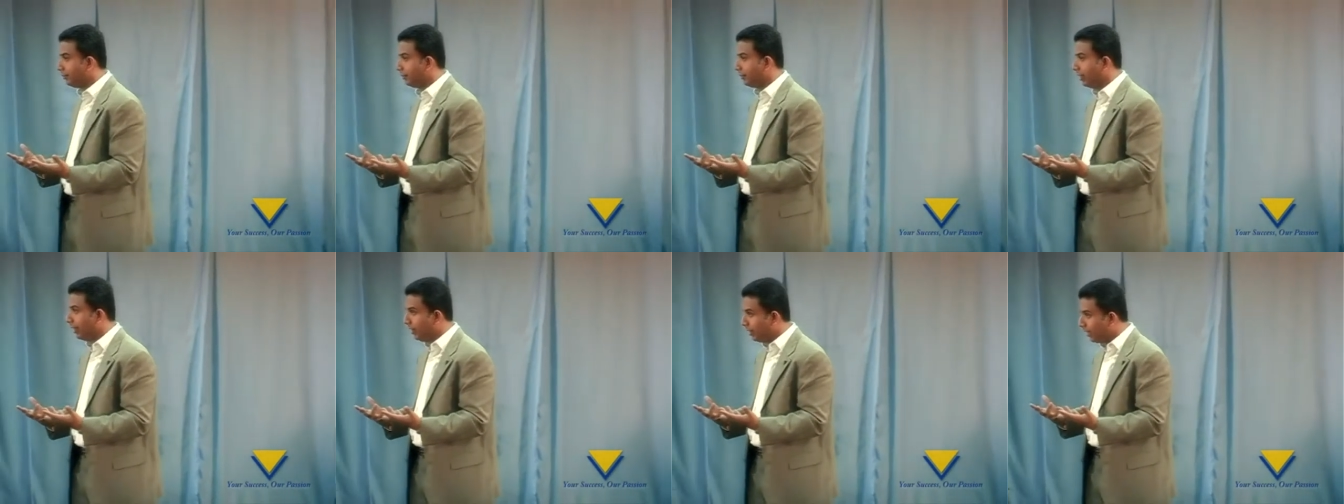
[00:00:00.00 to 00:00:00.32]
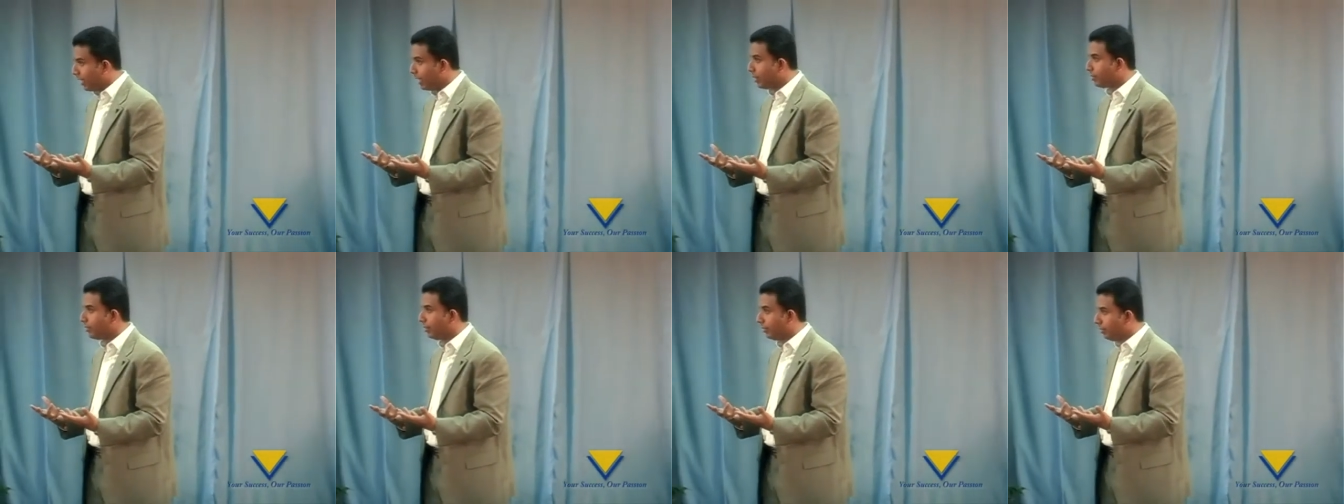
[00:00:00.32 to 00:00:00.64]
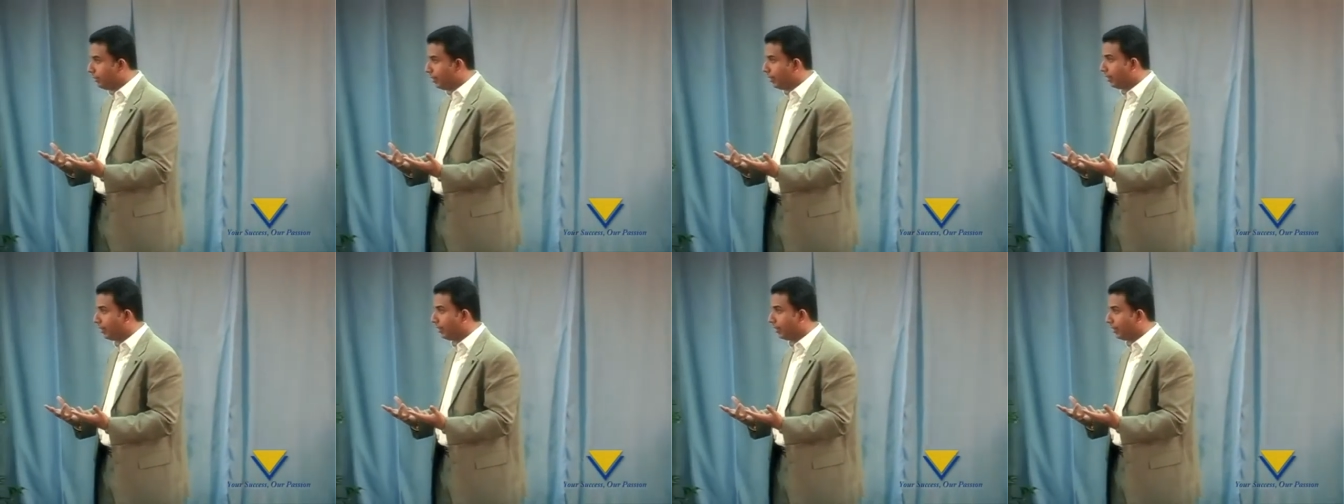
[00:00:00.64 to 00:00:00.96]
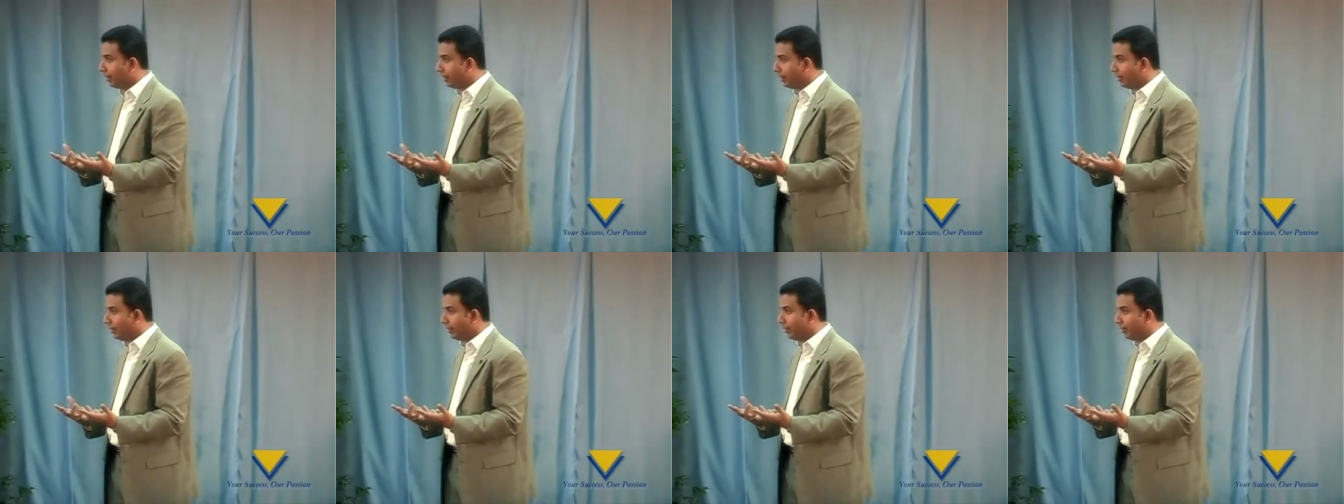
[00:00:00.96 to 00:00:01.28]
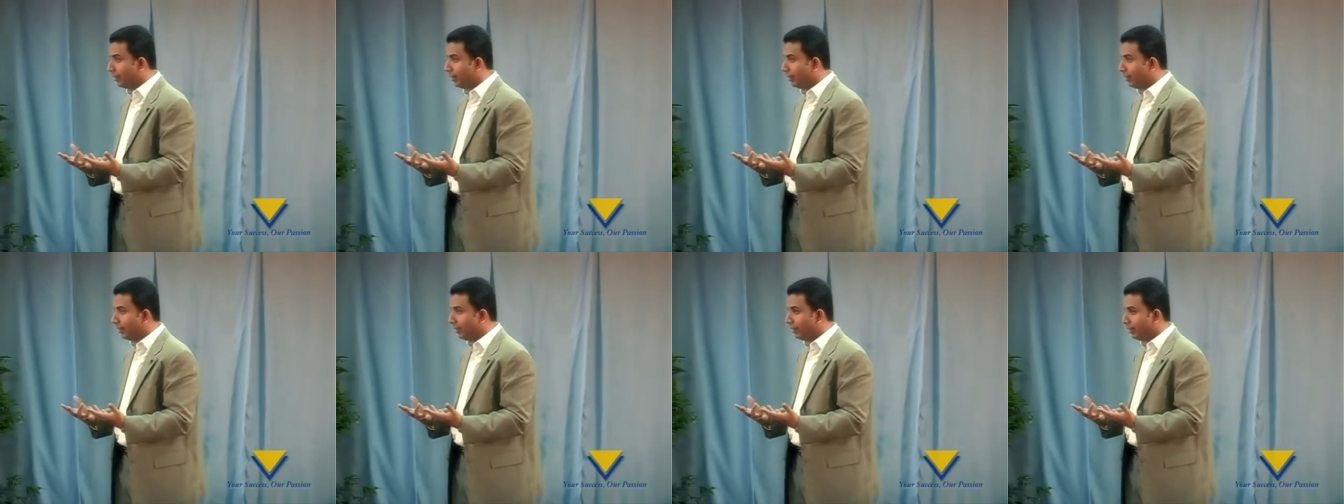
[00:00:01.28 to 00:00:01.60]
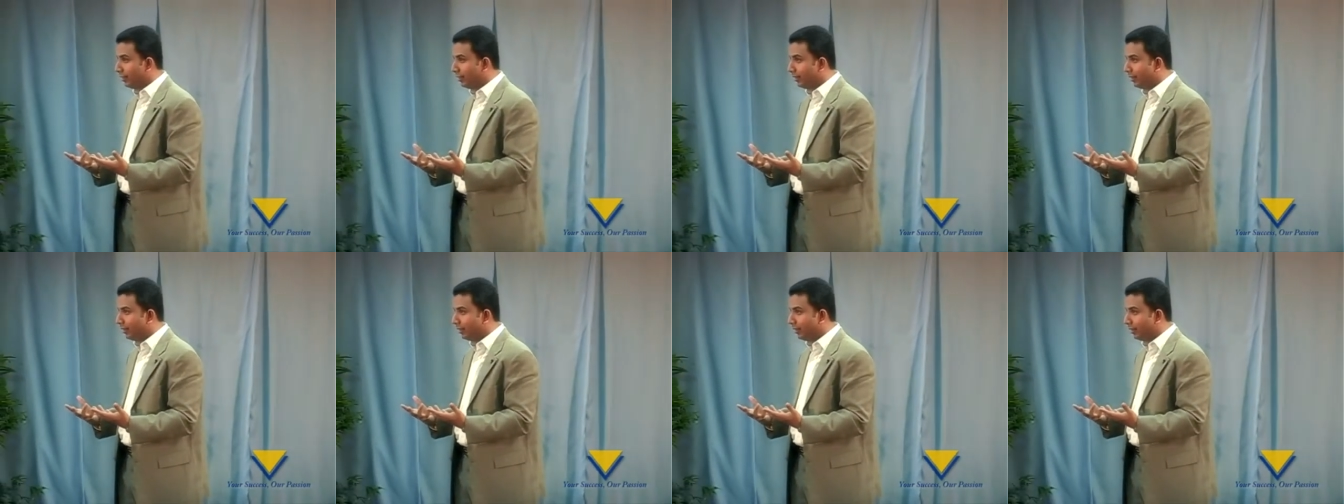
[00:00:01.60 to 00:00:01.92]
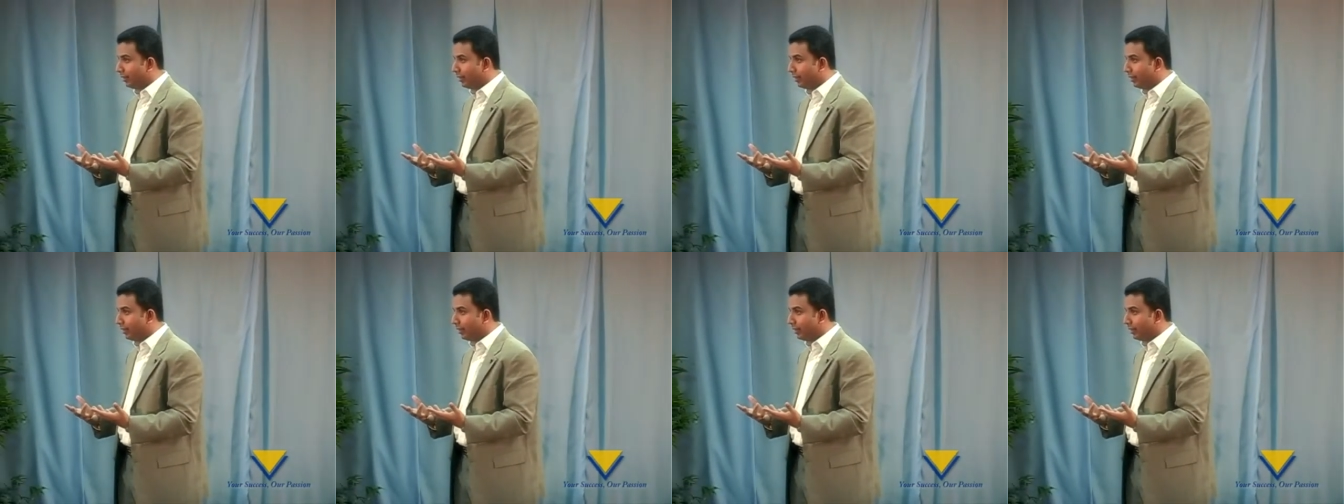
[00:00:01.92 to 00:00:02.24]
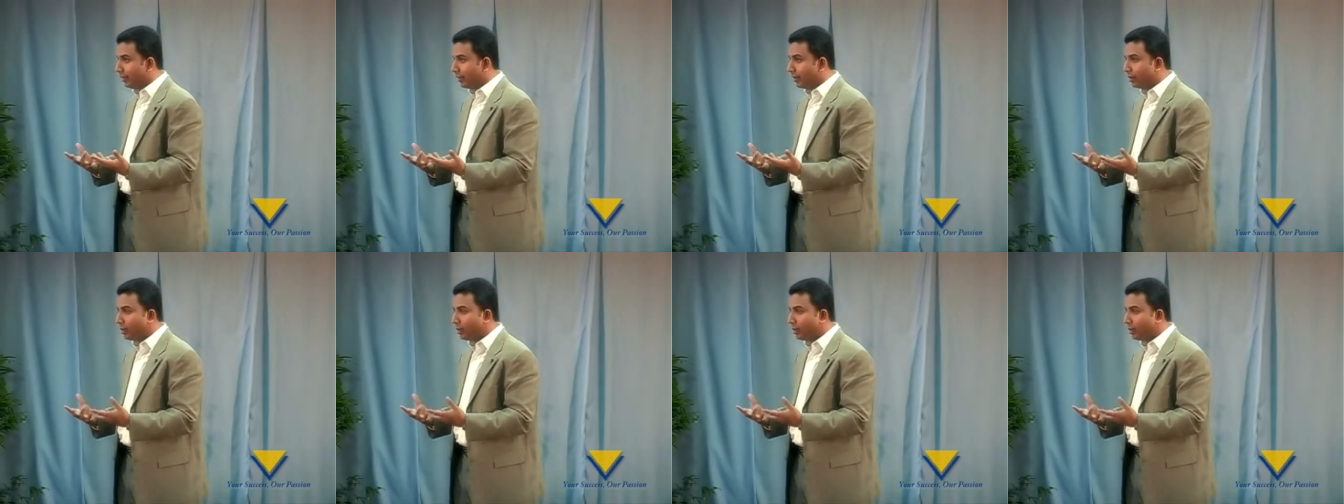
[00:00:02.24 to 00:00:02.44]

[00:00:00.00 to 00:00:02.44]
Are you guys with me? Yes.